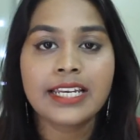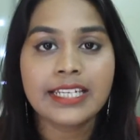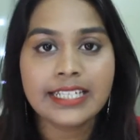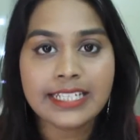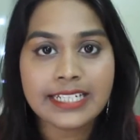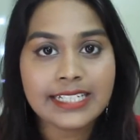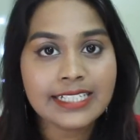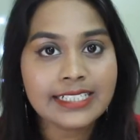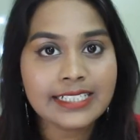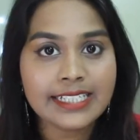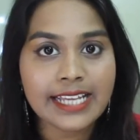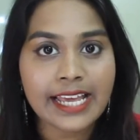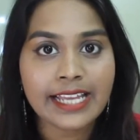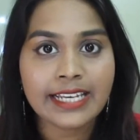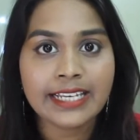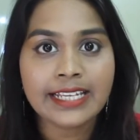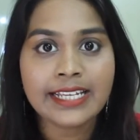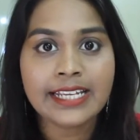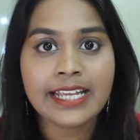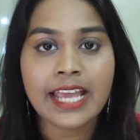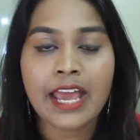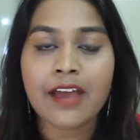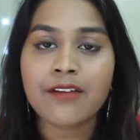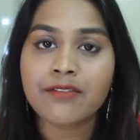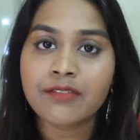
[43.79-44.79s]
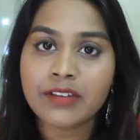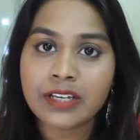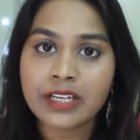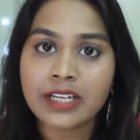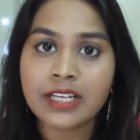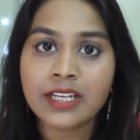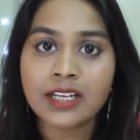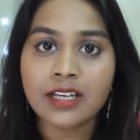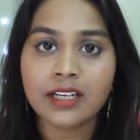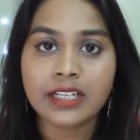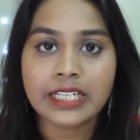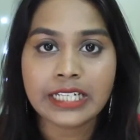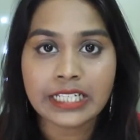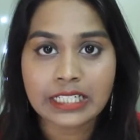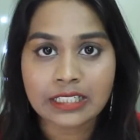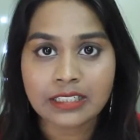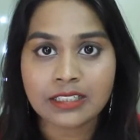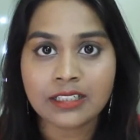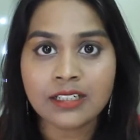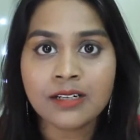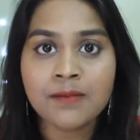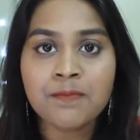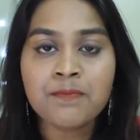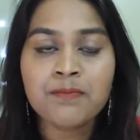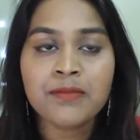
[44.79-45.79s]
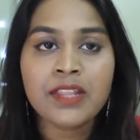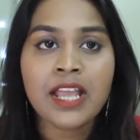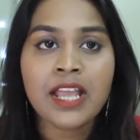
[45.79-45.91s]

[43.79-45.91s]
near Delhi every year